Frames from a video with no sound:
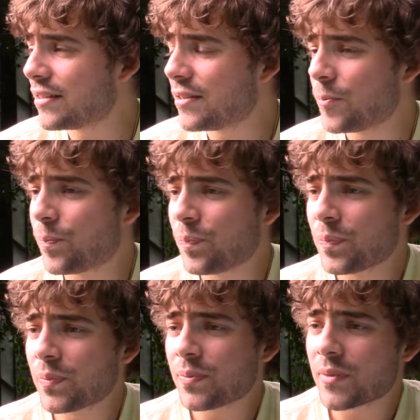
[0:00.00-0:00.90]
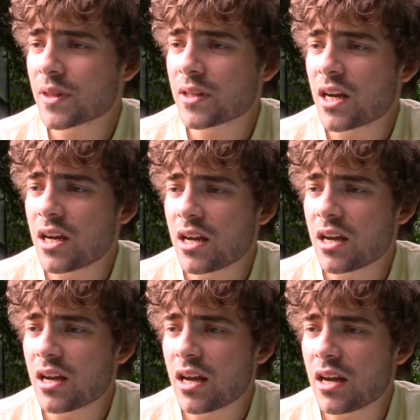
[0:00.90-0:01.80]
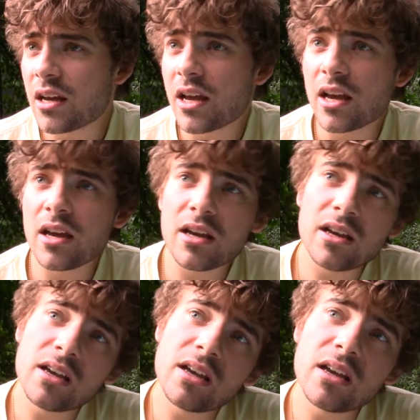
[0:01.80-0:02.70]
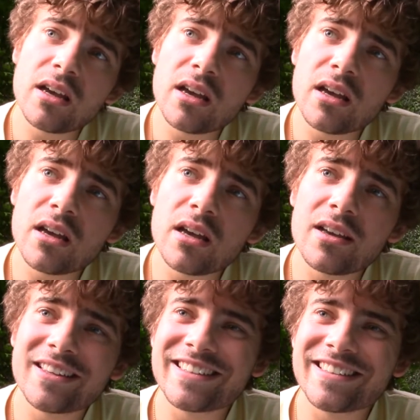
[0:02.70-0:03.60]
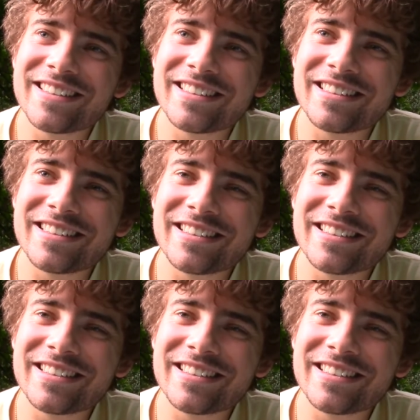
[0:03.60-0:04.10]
[no speech]